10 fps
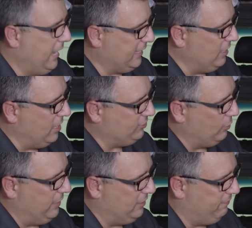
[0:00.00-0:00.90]
I can
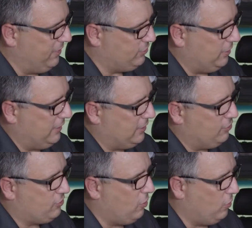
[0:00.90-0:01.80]
also individually
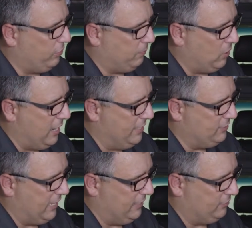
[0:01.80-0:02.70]
control the
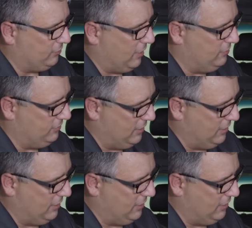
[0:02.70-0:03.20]
blinds and the sun